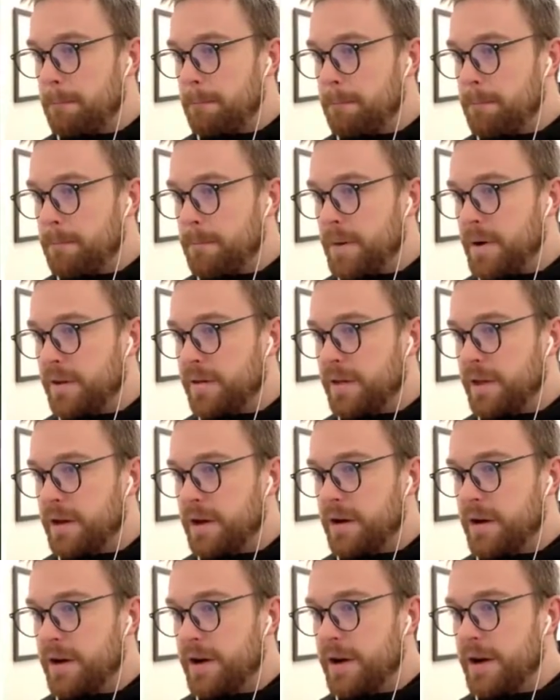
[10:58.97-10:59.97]
But they
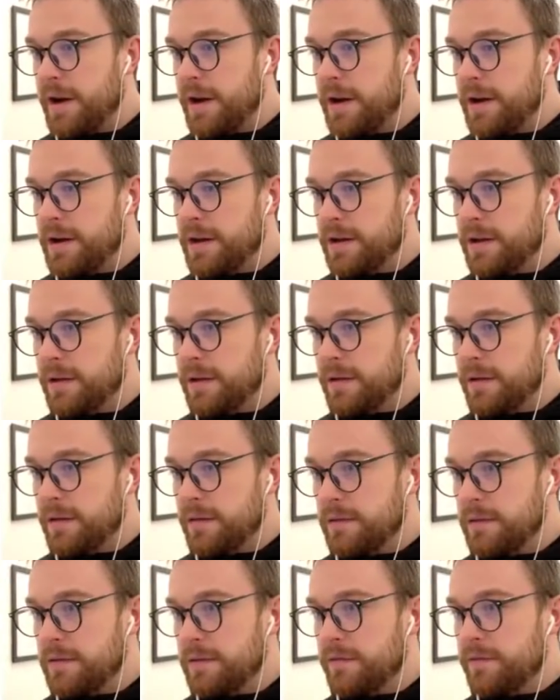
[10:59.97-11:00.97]
are not
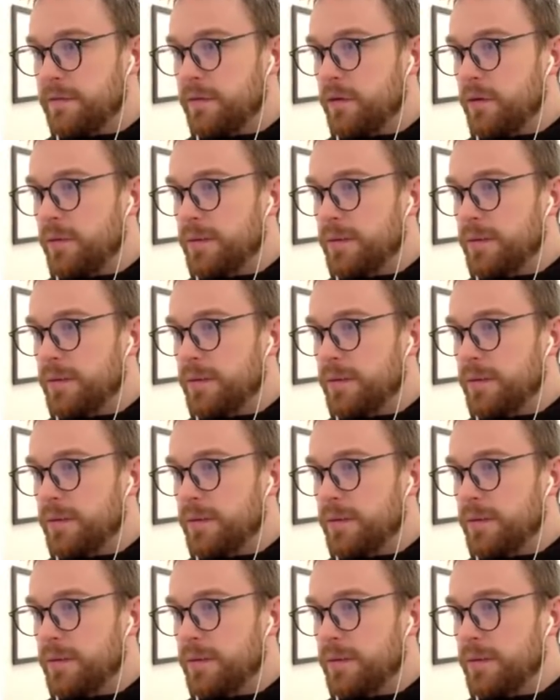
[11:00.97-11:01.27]
forming